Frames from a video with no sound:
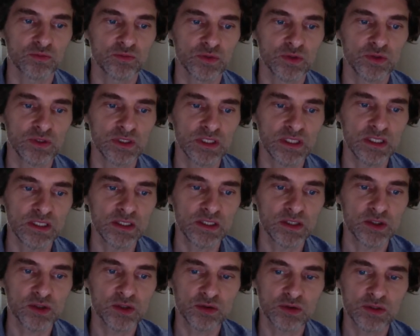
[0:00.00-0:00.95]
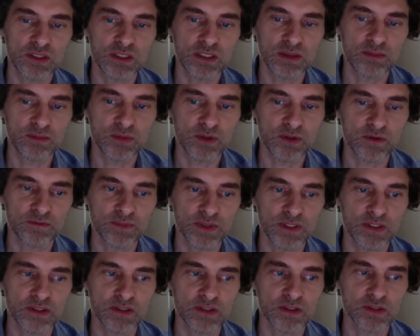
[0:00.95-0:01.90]
You need a certain number of
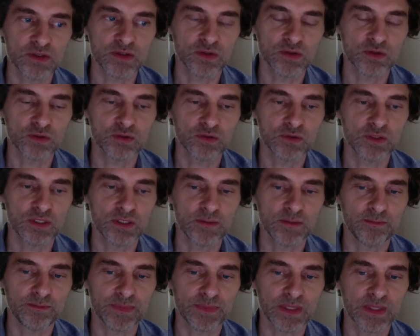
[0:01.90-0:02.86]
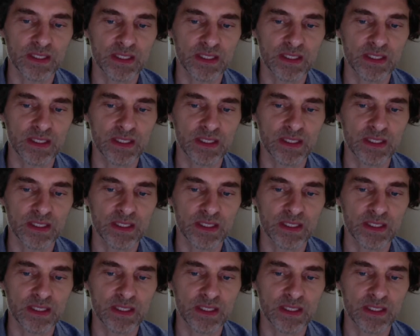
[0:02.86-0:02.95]
patients to